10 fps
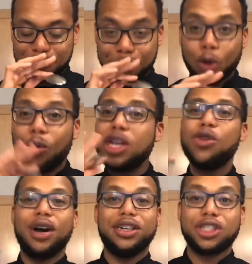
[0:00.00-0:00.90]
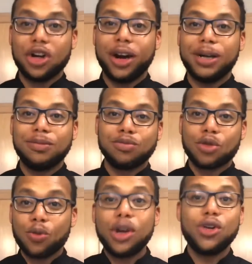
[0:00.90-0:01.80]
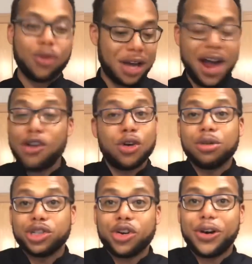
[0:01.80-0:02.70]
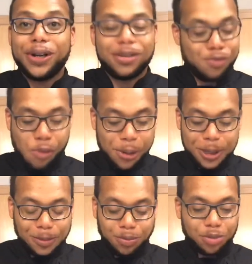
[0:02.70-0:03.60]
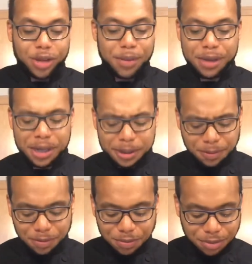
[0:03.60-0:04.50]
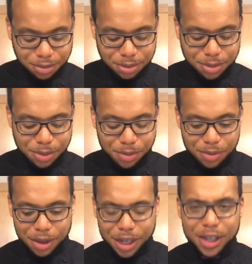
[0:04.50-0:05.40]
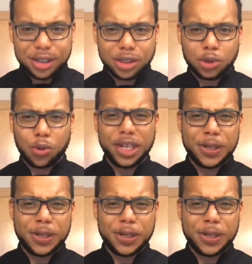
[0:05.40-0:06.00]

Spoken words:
Where do I start? I don't know where to start at. I mean, it's sweet,